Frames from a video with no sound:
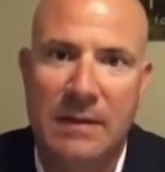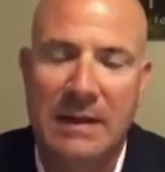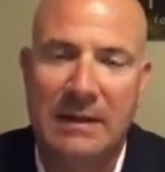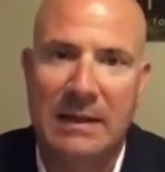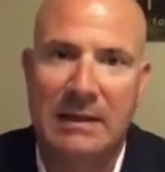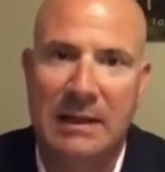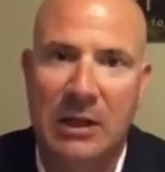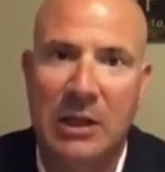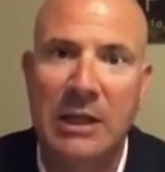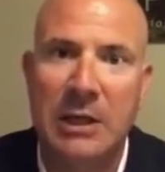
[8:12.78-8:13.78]
the
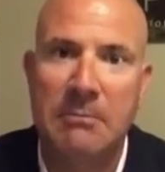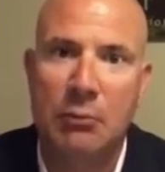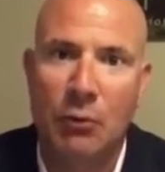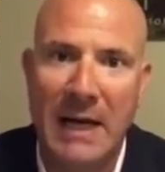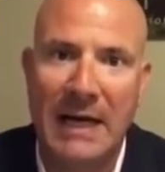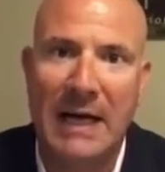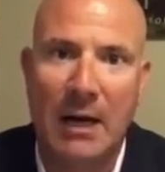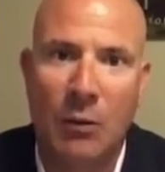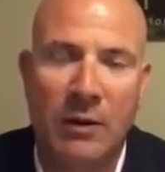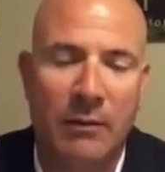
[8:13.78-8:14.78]
clear
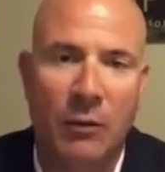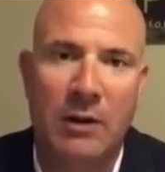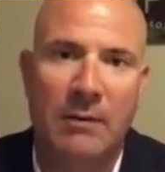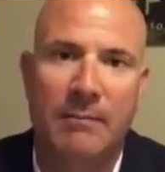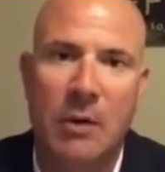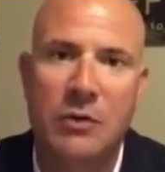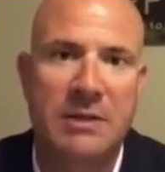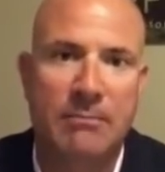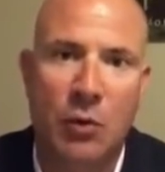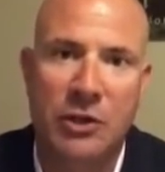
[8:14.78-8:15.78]
breakout. One of the
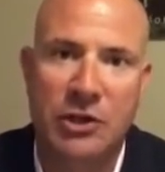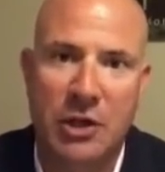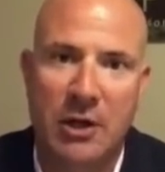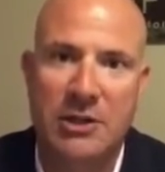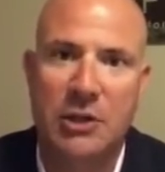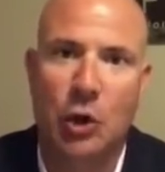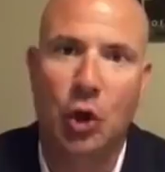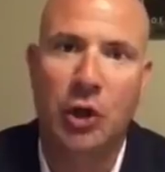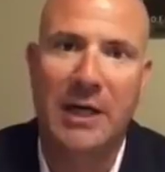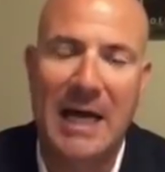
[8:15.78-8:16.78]
most important charts to
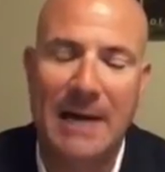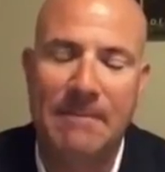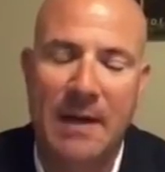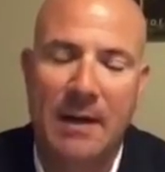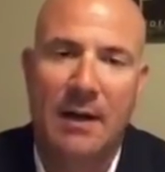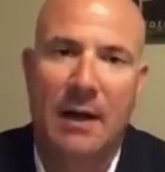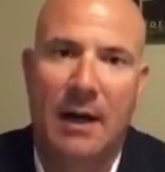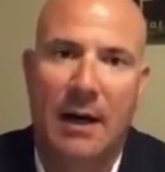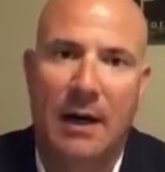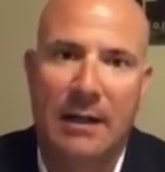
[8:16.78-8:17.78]
look at
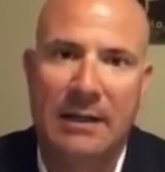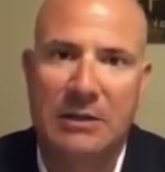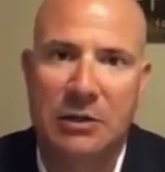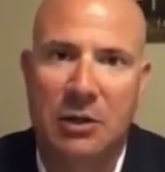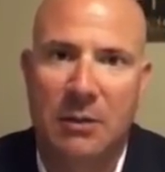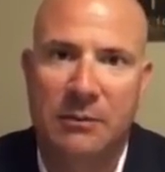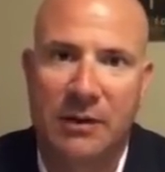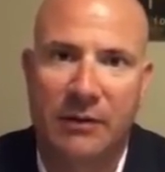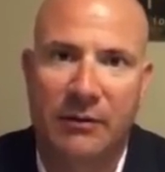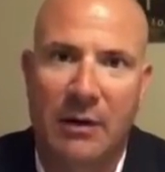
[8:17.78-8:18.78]
in terms
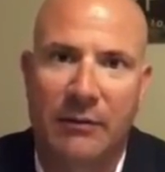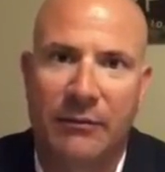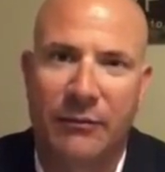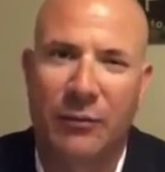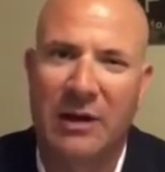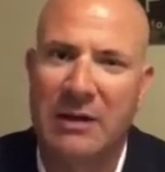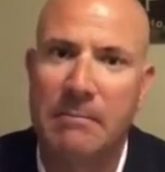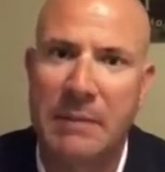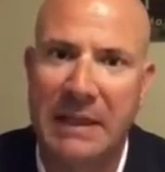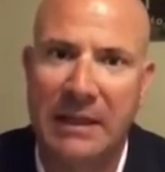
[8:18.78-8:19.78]
of really the
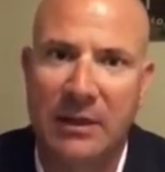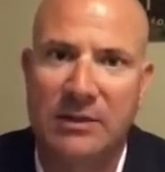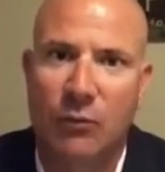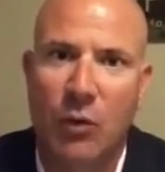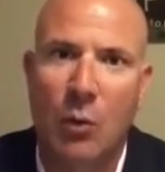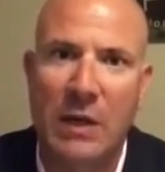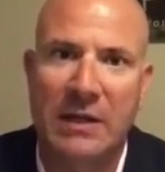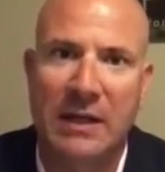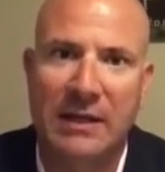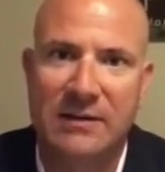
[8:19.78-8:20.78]
big gears of what we
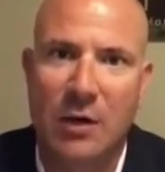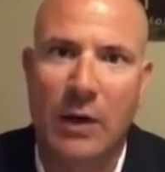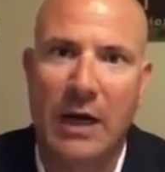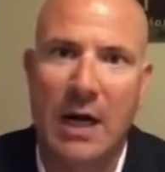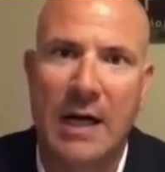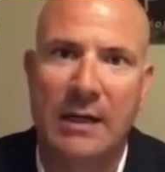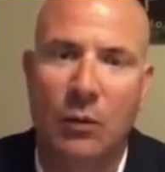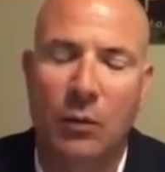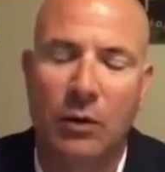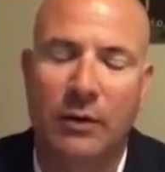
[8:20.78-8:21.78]
think is going on in
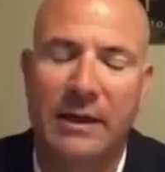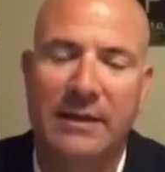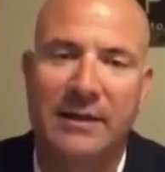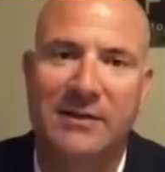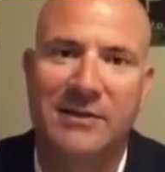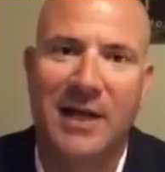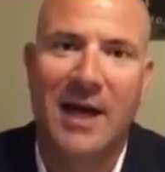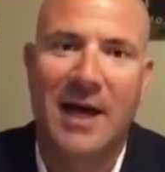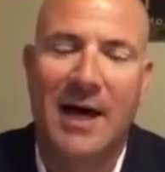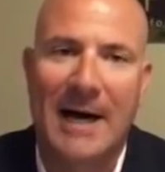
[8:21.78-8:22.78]
the world is
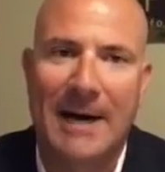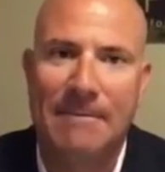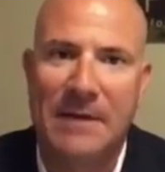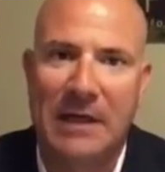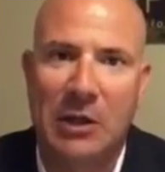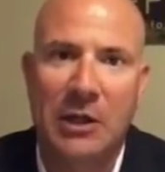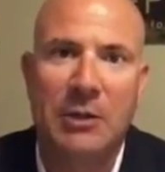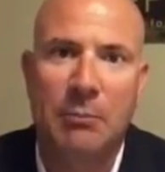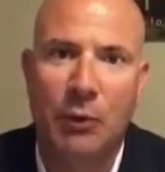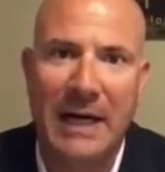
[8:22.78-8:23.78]
the
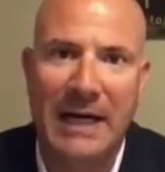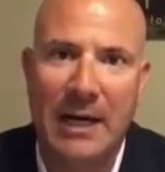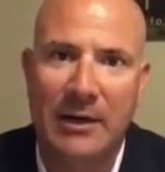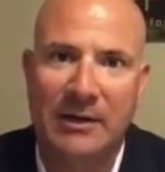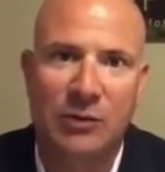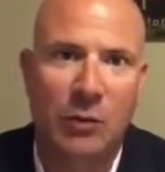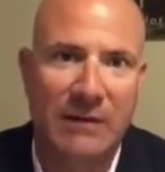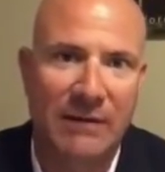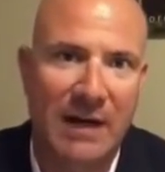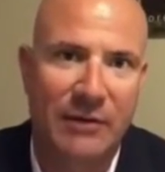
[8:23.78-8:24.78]
clear breakout on a
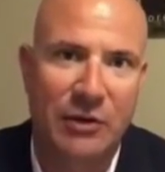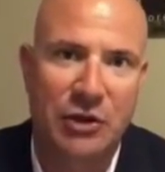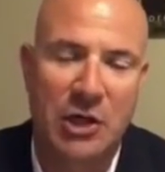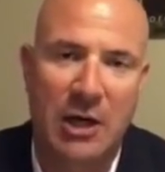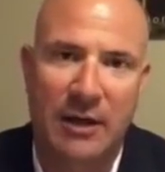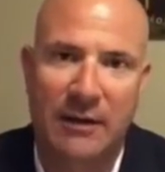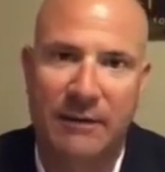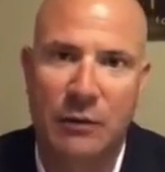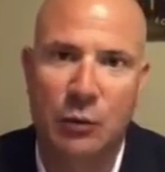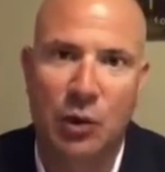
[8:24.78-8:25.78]
25-year chart.
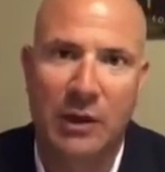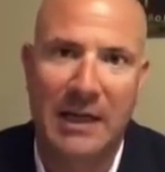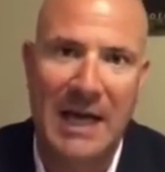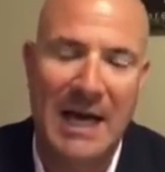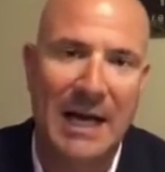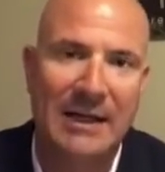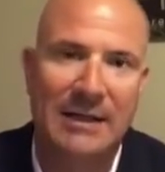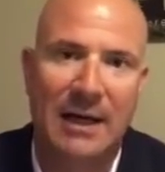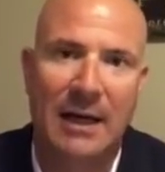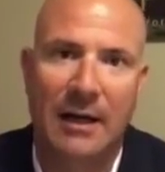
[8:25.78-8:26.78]
If you look
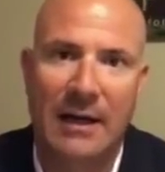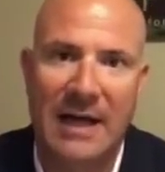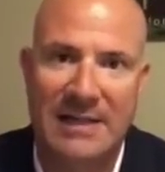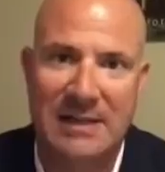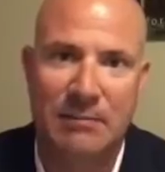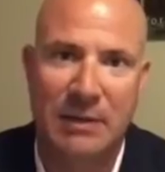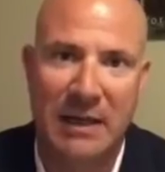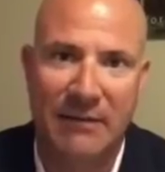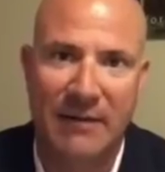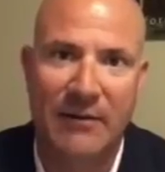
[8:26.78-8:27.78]
at
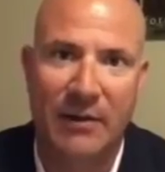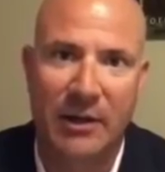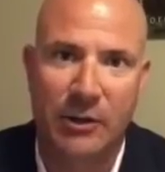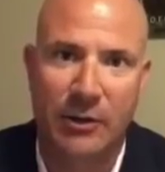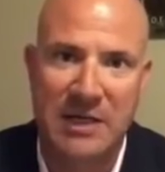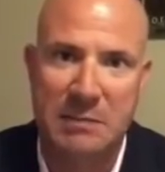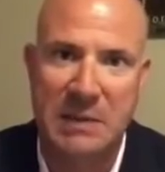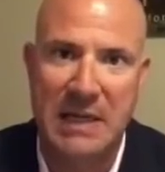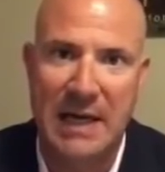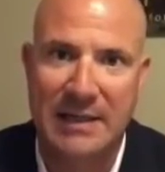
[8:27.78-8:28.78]
S&P 500 or
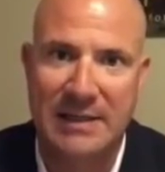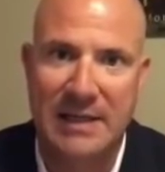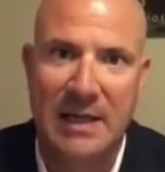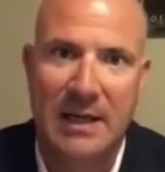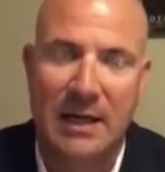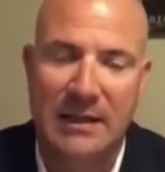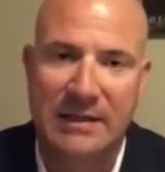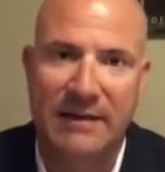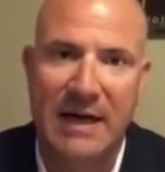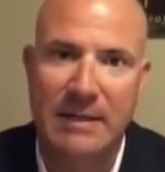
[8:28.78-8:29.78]
SPX
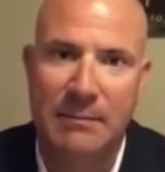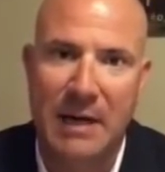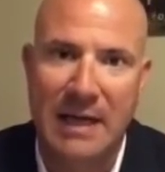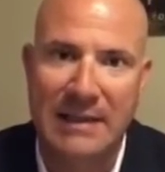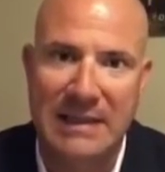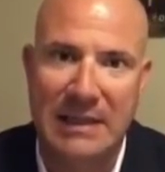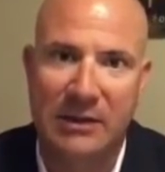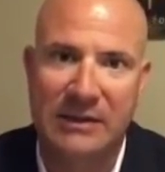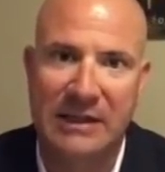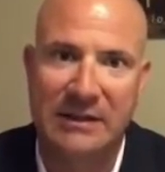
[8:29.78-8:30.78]
divided by
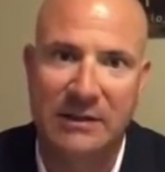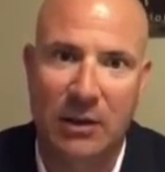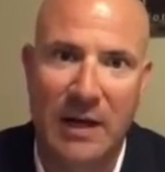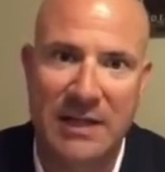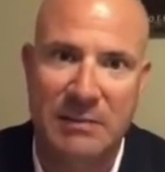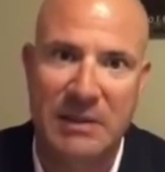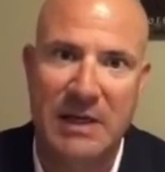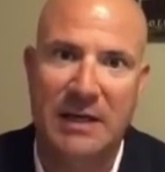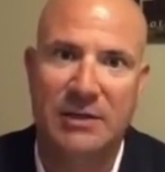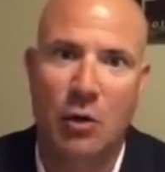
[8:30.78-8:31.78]
TLT, so
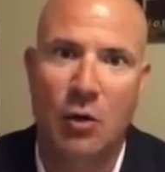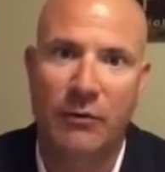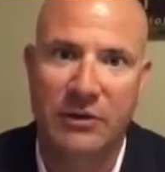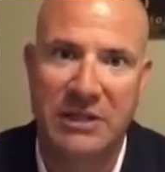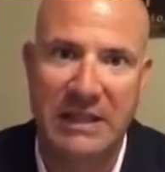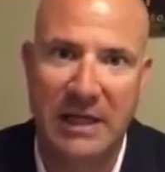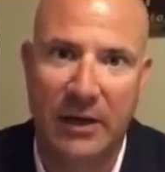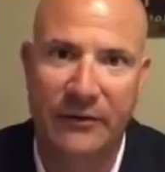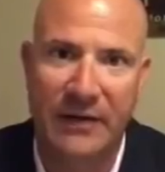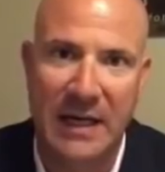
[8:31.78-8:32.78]
SPX over
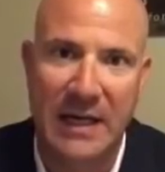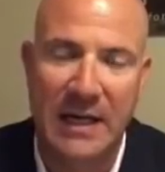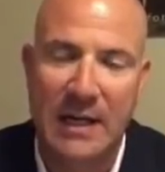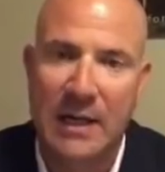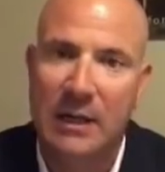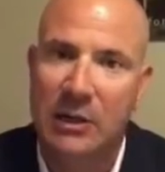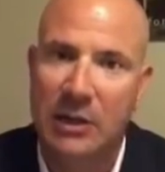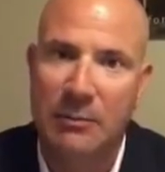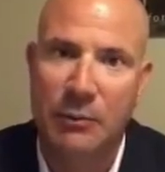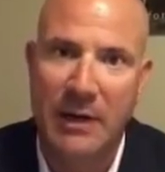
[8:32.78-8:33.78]
TLT,
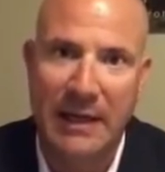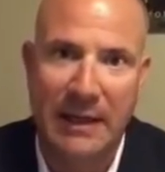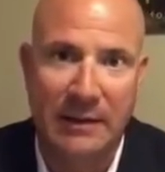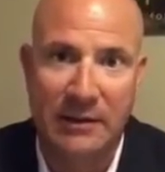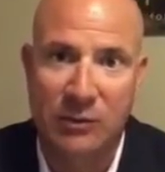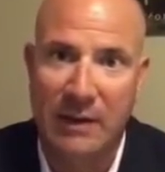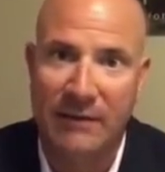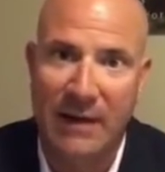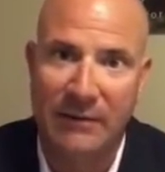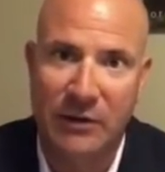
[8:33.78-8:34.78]
clear breakout on a
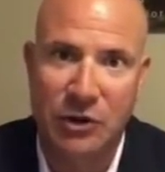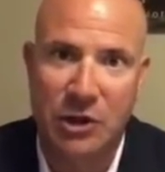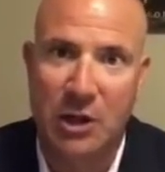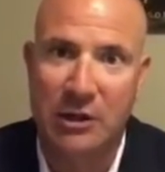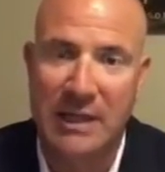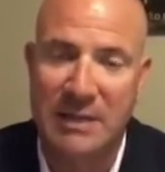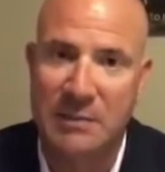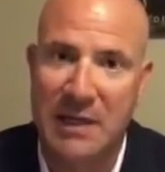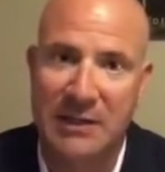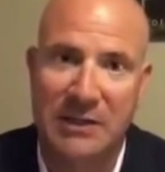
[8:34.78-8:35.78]
25-year chart.
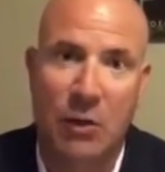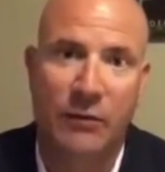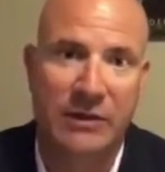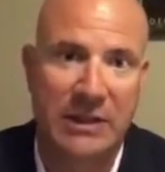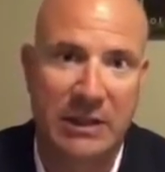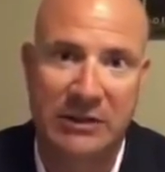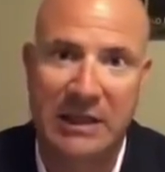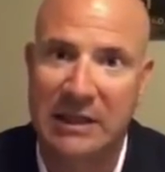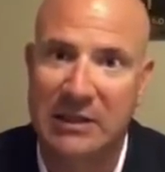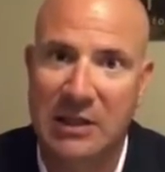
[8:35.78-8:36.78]
SPX over
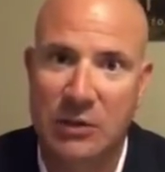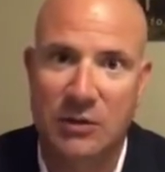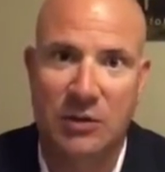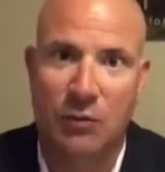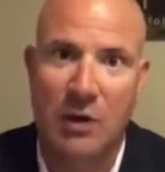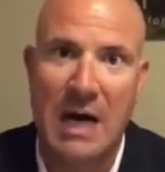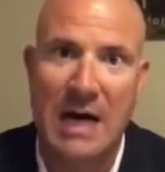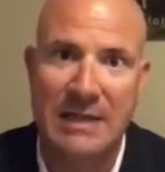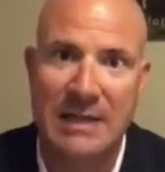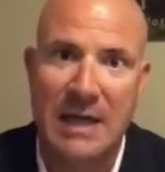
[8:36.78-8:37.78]
TLT continues to
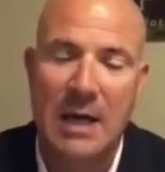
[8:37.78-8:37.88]
rise.